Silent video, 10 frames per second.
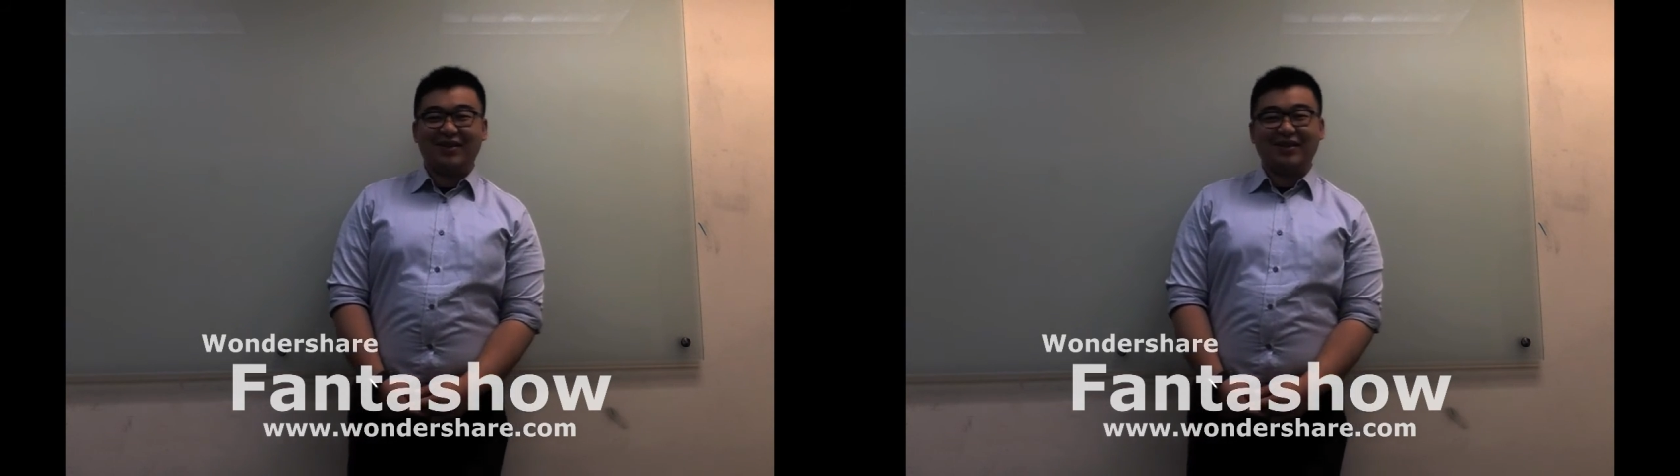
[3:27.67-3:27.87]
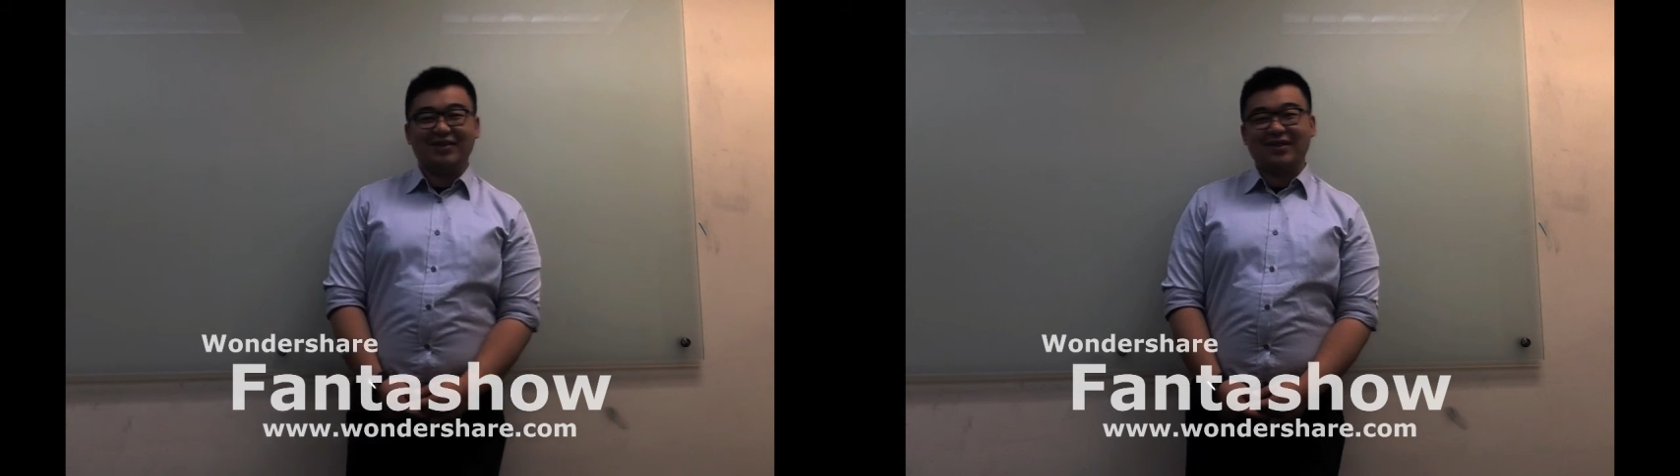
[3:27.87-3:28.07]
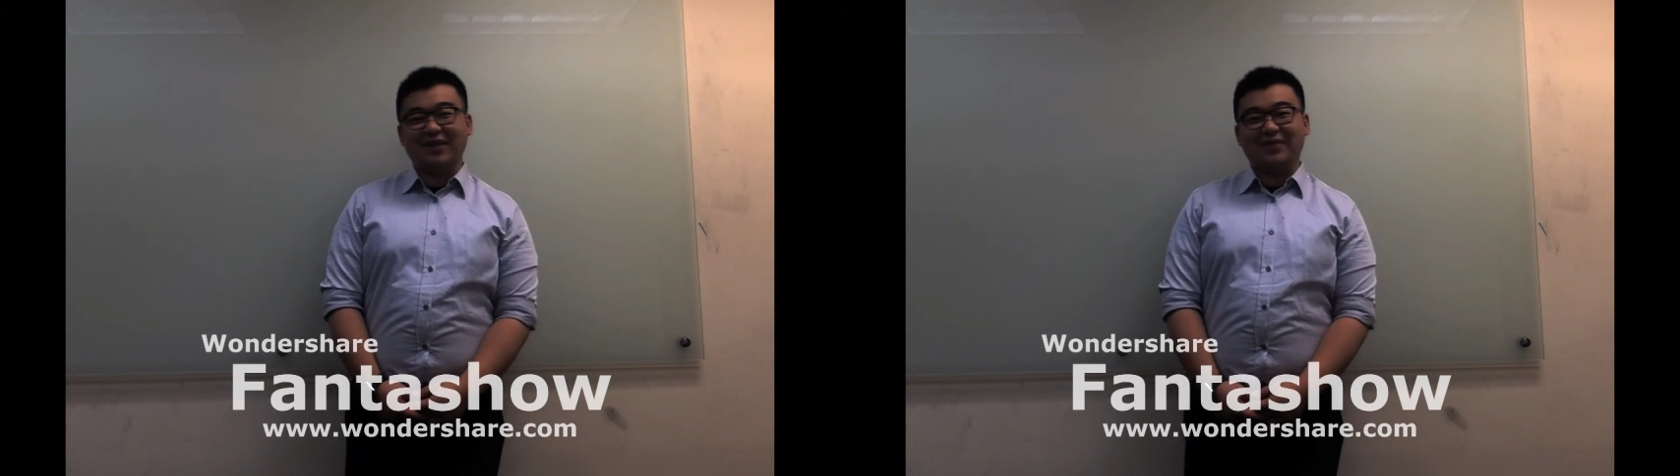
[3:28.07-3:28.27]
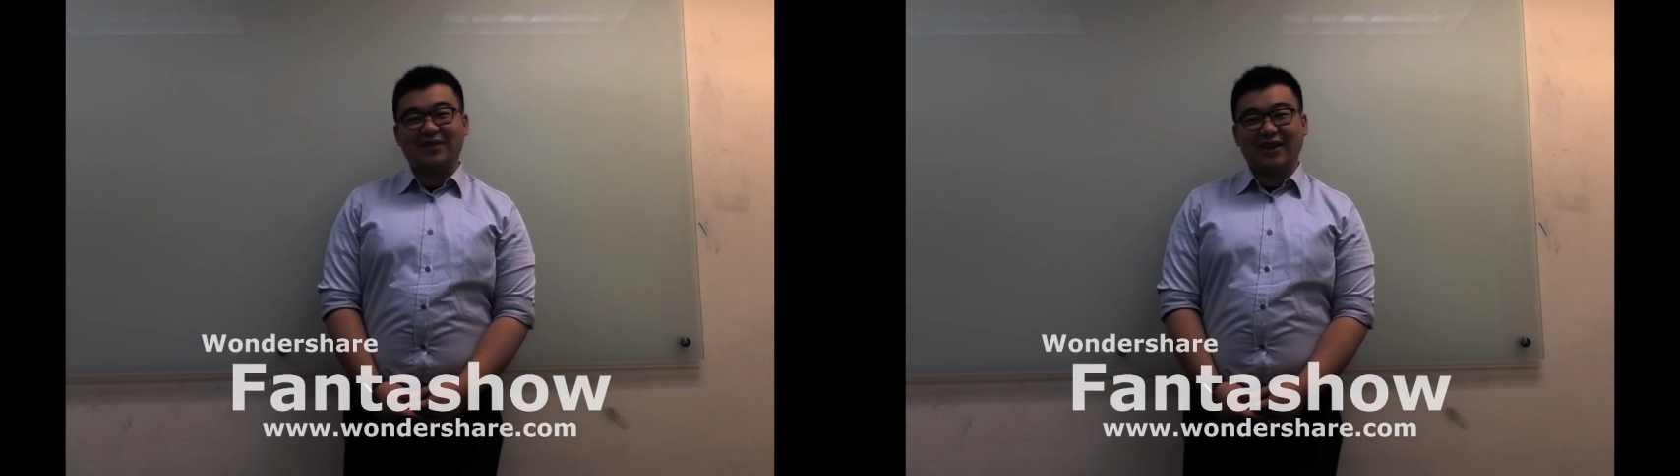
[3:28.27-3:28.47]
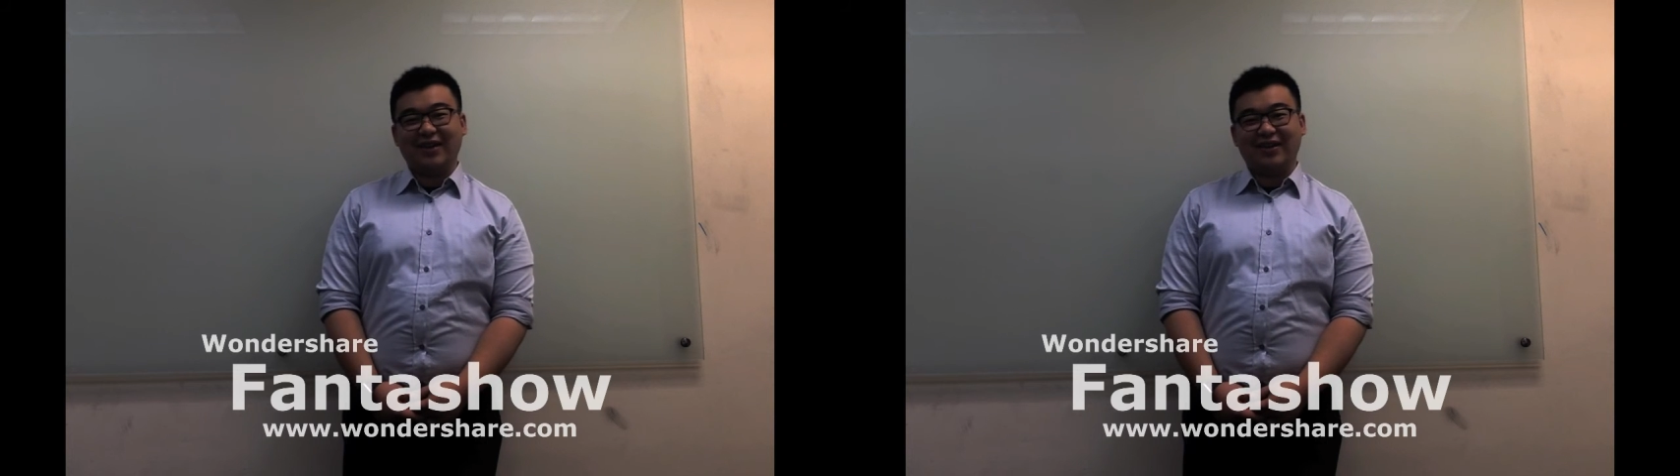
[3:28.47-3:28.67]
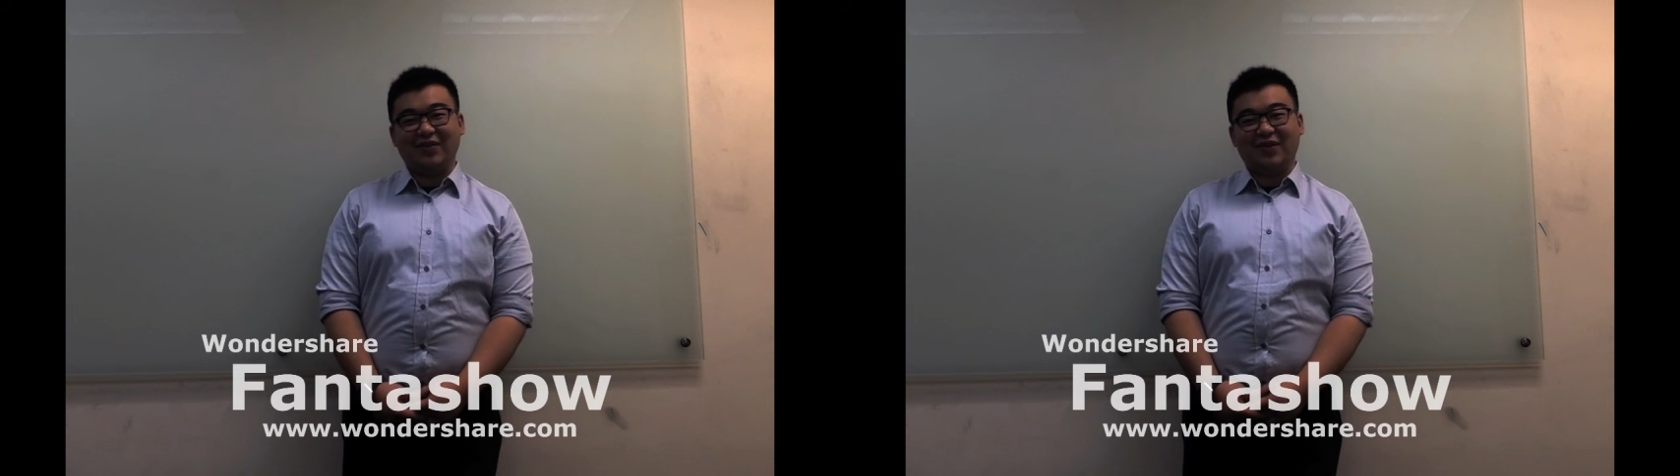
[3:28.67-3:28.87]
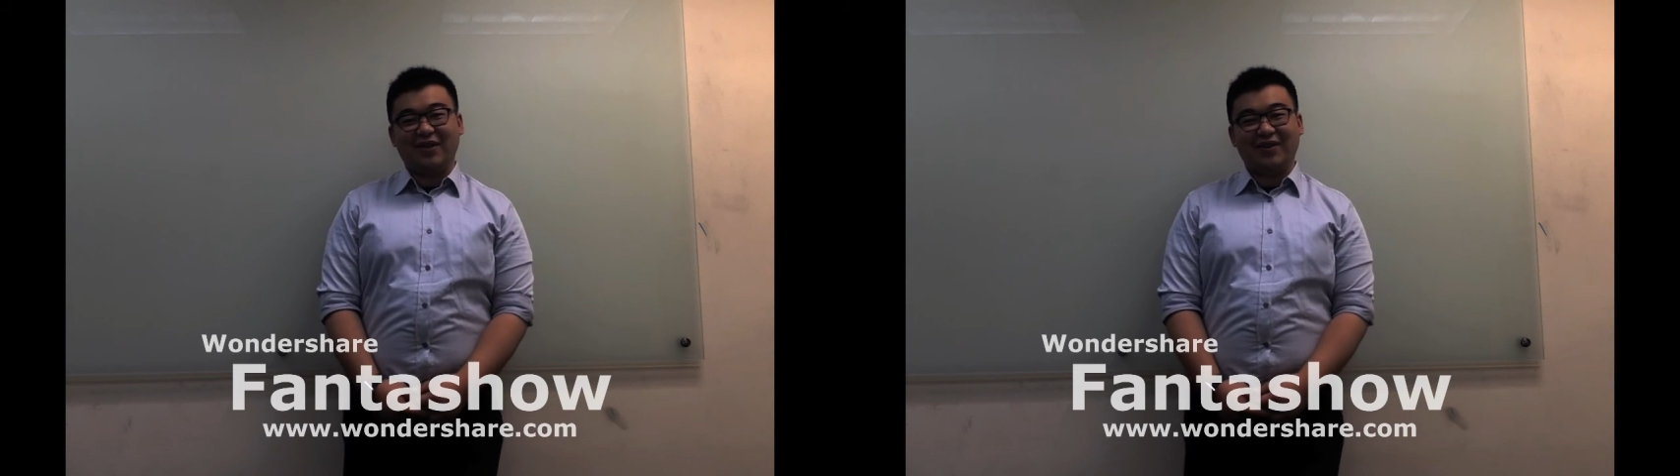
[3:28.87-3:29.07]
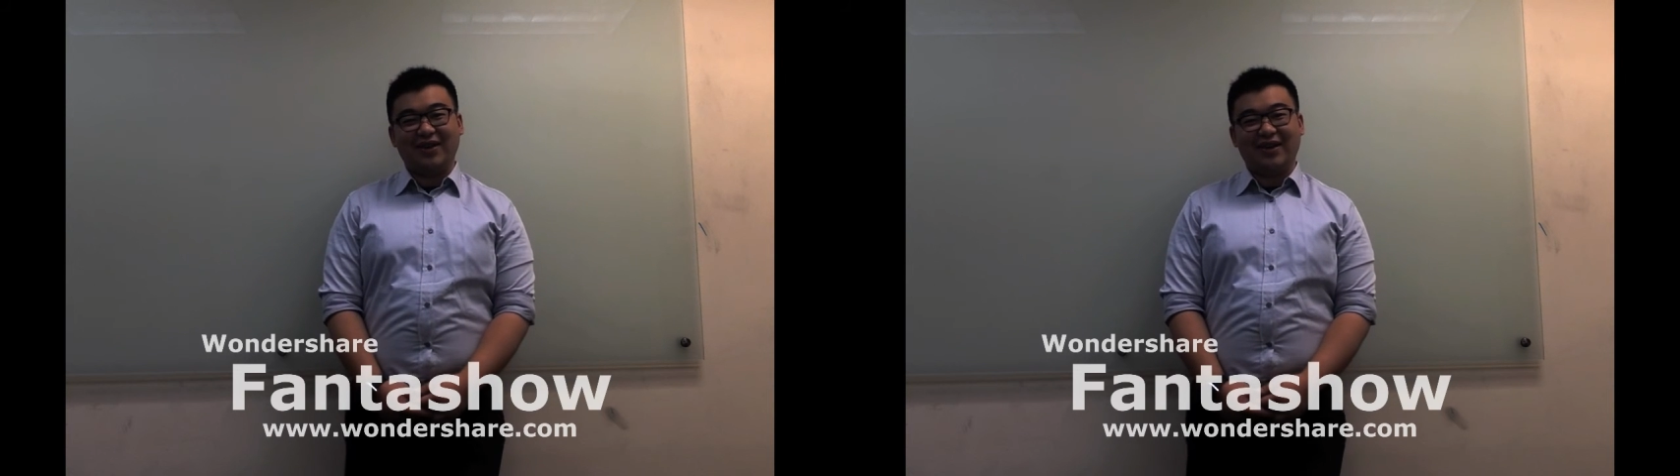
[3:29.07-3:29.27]
the same standard to
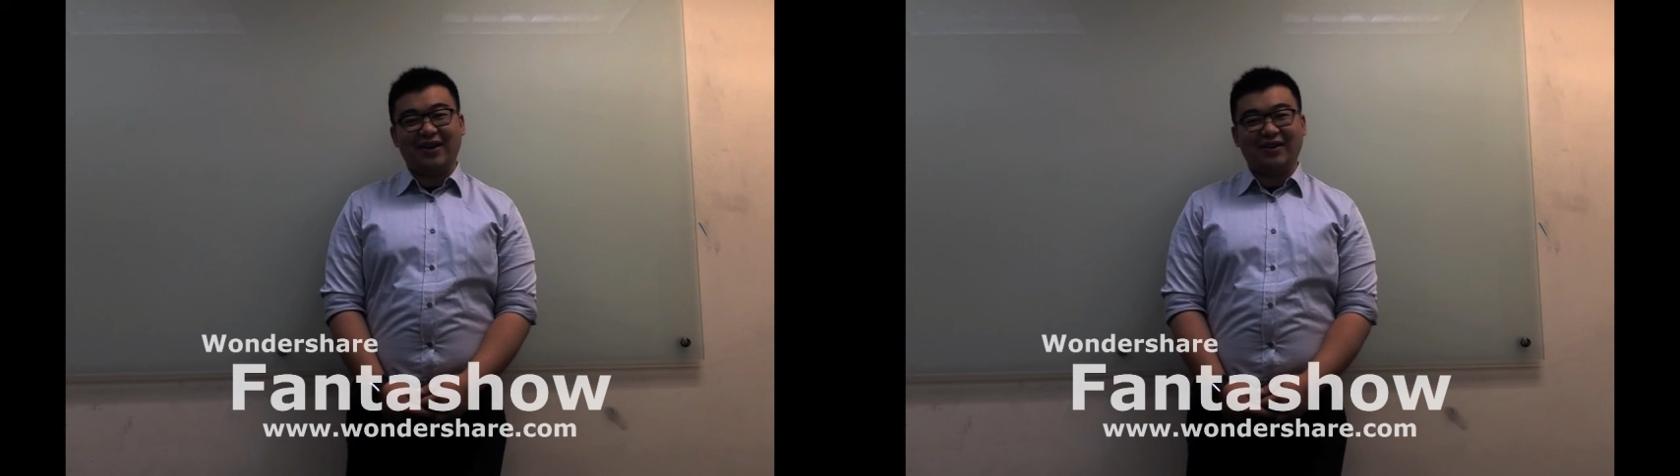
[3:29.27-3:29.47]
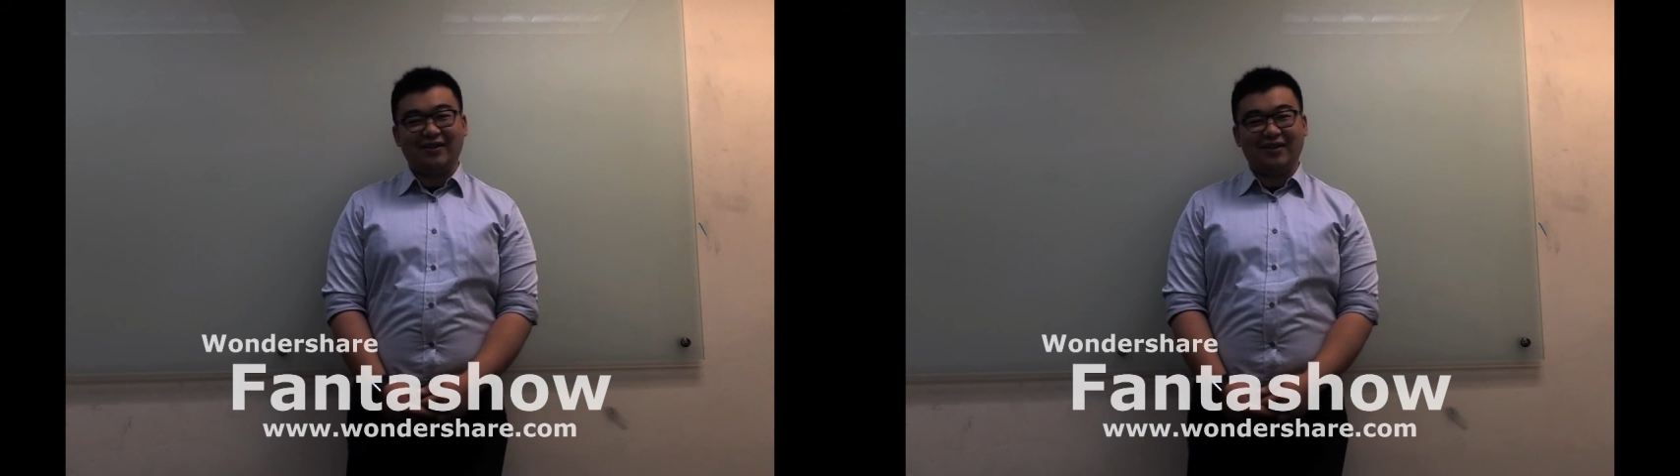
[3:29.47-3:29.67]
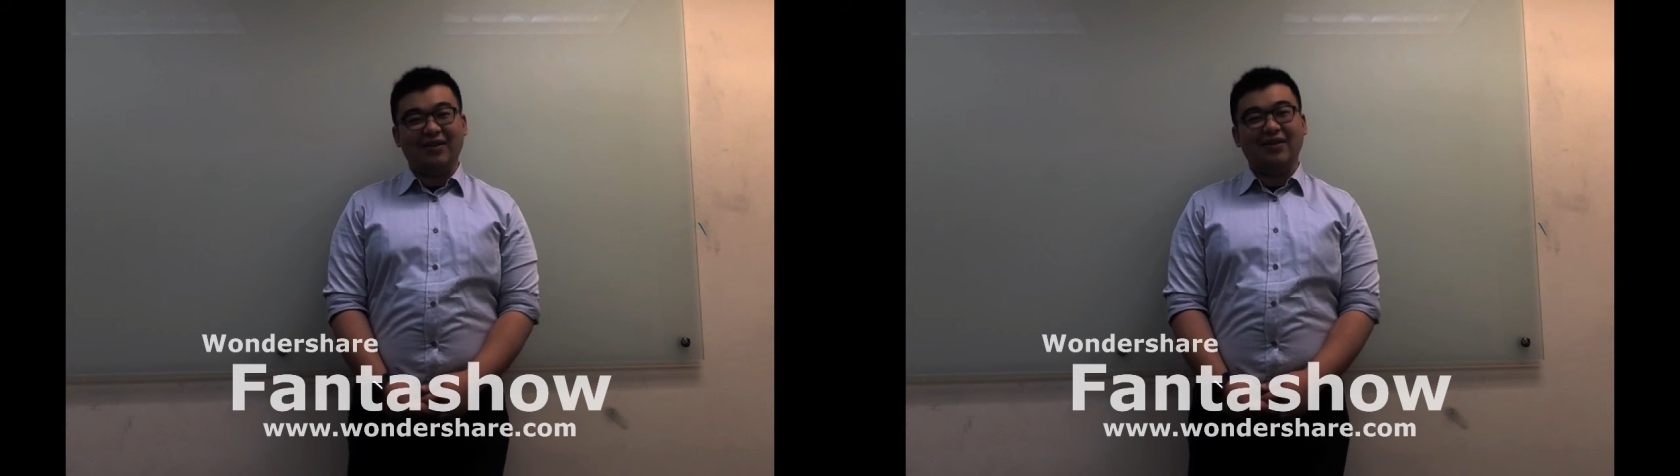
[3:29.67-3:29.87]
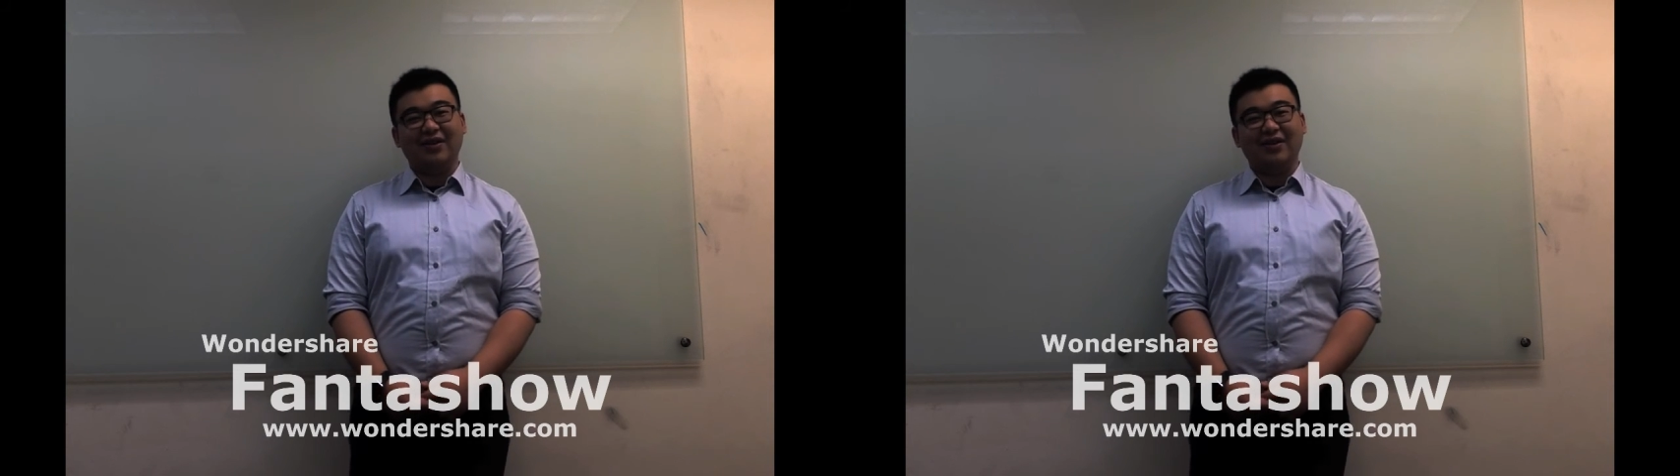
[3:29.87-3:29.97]
calculate the